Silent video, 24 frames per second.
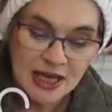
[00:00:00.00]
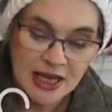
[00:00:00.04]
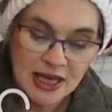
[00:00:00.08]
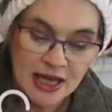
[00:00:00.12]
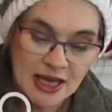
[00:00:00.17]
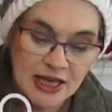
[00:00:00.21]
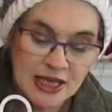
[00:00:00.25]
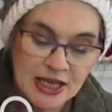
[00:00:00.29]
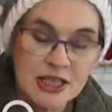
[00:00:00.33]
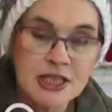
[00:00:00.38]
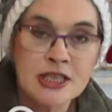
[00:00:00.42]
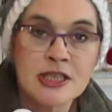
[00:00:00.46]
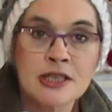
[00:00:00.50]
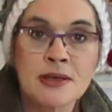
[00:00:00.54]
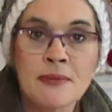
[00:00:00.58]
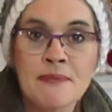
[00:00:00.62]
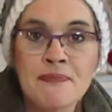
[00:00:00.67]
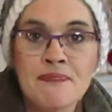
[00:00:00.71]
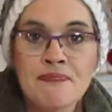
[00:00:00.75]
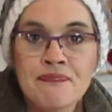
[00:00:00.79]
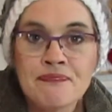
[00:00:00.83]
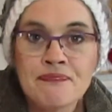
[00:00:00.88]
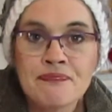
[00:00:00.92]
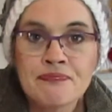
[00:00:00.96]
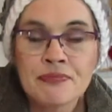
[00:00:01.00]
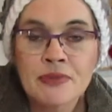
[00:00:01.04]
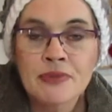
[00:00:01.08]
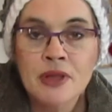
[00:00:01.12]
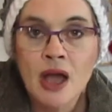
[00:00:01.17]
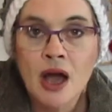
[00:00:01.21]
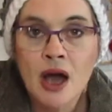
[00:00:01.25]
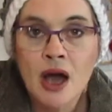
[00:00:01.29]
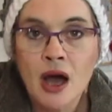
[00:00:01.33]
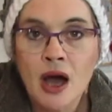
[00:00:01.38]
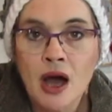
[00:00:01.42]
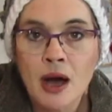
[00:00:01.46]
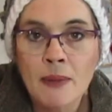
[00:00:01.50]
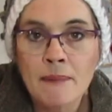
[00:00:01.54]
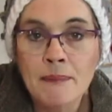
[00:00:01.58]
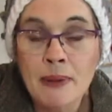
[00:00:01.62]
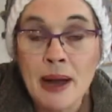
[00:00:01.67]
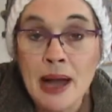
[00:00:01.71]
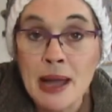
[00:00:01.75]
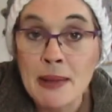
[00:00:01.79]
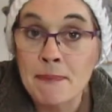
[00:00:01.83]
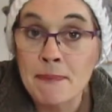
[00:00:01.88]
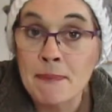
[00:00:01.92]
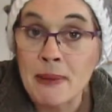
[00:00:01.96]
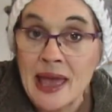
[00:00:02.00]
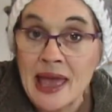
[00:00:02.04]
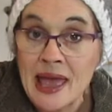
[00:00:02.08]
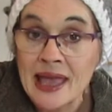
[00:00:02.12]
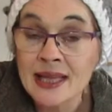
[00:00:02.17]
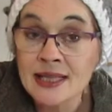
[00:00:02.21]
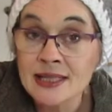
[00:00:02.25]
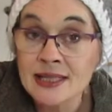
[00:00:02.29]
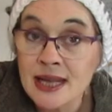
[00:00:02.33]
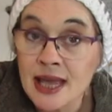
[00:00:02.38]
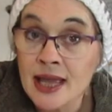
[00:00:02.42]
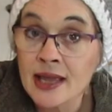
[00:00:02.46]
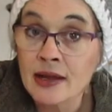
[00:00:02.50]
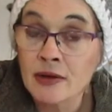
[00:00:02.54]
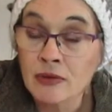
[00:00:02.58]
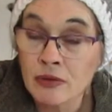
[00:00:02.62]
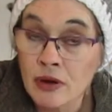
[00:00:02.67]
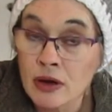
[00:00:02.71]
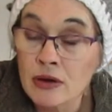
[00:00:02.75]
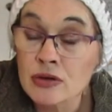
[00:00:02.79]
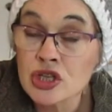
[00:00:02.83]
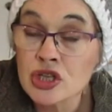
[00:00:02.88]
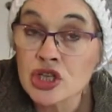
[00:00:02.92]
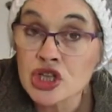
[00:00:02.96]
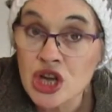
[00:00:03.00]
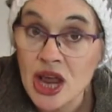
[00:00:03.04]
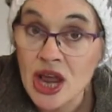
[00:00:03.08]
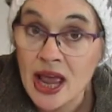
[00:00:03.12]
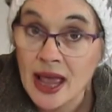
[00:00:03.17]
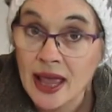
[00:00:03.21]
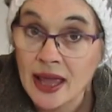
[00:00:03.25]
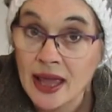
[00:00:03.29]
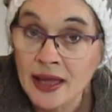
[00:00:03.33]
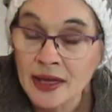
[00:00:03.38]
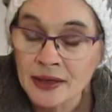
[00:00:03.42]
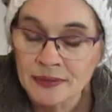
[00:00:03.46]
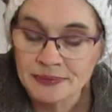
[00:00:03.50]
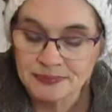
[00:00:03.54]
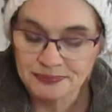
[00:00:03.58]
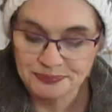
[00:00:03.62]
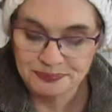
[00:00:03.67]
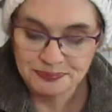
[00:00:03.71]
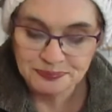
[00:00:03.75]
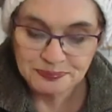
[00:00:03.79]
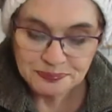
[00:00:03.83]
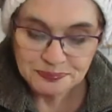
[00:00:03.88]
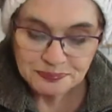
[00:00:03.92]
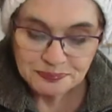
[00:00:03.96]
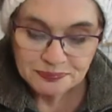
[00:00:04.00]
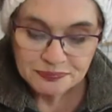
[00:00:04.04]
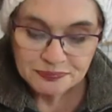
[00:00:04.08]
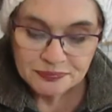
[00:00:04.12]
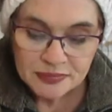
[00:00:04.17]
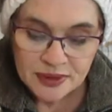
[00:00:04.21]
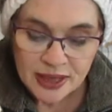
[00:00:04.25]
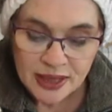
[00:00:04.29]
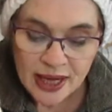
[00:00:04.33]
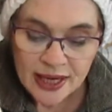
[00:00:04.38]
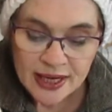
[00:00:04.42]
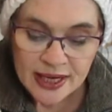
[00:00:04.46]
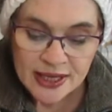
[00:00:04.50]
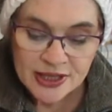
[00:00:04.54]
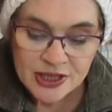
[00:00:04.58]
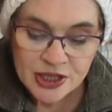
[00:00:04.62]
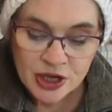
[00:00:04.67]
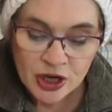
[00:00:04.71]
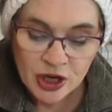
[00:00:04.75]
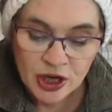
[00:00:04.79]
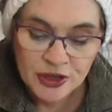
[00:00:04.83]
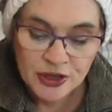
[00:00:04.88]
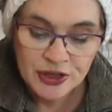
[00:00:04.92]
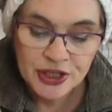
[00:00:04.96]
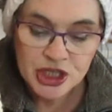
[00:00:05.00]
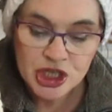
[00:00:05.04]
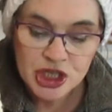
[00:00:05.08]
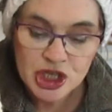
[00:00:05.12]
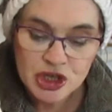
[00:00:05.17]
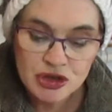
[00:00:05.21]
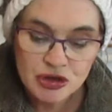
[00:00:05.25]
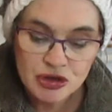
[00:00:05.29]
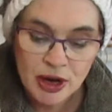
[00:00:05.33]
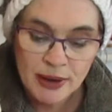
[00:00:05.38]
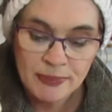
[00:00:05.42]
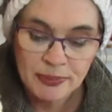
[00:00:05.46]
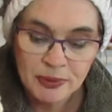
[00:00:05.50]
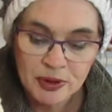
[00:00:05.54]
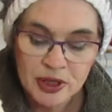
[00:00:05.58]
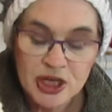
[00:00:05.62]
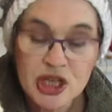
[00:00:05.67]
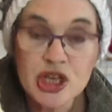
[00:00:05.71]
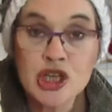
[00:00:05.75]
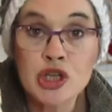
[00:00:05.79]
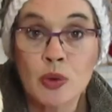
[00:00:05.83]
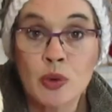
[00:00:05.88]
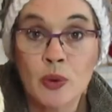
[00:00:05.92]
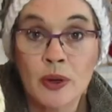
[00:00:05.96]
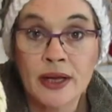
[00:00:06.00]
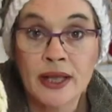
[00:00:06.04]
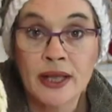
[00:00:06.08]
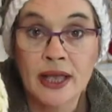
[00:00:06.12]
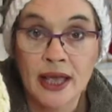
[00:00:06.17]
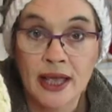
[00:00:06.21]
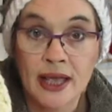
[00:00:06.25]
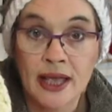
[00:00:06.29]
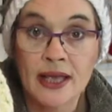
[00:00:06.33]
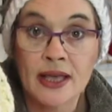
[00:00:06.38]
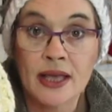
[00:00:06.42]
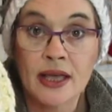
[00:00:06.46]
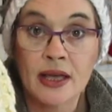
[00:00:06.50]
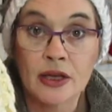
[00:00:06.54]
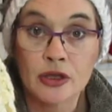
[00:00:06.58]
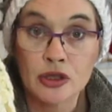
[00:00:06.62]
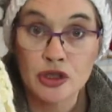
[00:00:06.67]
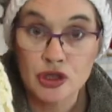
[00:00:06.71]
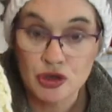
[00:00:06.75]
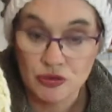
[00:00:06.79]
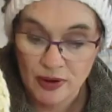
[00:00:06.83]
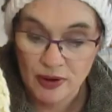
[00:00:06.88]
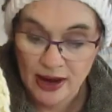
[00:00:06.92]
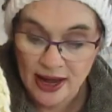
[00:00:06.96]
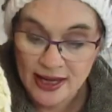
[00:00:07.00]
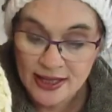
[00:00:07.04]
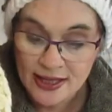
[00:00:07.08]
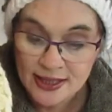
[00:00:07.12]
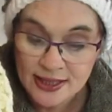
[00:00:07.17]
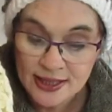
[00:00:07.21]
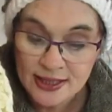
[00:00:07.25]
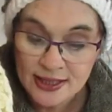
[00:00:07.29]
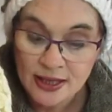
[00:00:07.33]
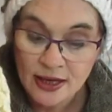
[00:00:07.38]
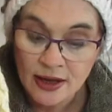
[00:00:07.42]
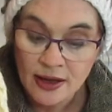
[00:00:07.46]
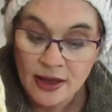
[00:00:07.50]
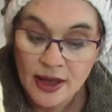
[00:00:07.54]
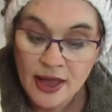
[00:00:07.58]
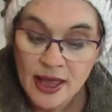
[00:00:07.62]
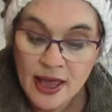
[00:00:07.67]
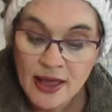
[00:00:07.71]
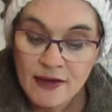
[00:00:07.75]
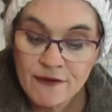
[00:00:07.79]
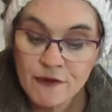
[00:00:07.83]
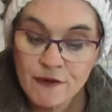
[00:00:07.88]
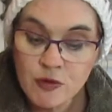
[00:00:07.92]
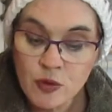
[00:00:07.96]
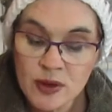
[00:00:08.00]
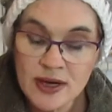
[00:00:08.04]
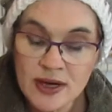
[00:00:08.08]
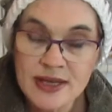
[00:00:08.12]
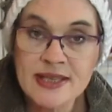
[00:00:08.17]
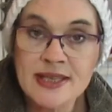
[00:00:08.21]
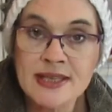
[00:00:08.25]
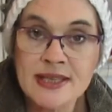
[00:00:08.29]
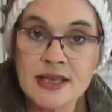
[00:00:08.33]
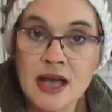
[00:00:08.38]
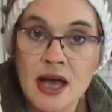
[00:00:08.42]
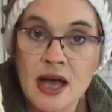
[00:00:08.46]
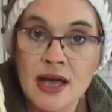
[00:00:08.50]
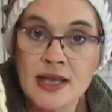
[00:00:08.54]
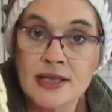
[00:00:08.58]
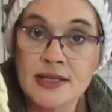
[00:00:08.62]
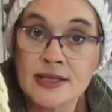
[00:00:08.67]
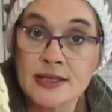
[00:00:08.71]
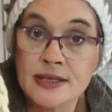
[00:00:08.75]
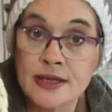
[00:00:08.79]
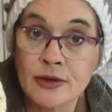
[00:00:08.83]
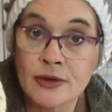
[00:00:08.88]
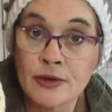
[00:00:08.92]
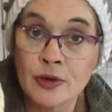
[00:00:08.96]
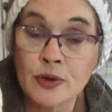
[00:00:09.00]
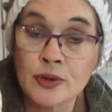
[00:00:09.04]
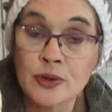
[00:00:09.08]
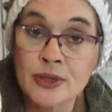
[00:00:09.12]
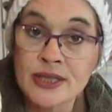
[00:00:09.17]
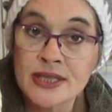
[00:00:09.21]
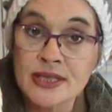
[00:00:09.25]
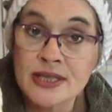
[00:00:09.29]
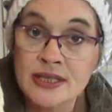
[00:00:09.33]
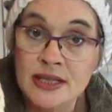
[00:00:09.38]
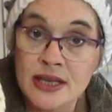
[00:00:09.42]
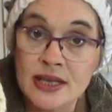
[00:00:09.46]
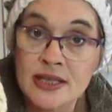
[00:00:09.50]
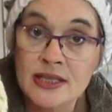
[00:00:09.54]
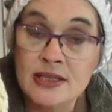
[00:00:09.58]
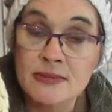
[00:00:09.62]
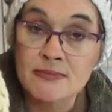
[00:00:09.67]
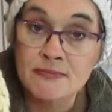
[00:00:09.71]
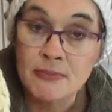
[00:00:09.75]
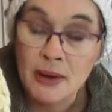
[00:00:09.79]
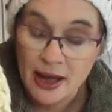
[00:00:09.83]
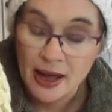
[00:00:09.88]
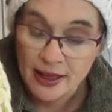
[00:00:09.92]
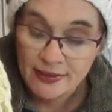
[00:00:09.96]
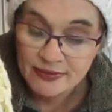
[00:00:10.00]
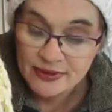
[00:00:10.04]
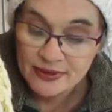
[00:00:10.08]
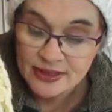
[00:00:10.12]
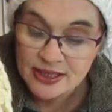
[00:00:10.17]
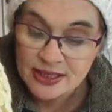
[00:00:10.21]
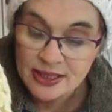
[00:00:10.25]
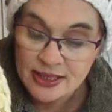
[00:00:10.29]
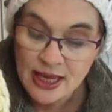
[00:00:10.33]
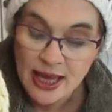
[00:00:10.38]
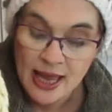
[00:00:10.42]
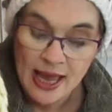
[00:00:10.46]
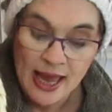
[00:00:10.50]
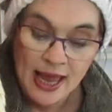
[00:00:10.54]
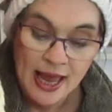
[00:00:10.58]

is uh, by Bag-O-Day Crochet. And it's called the Strawberry Shortcake Dress for a size 0 to 6 months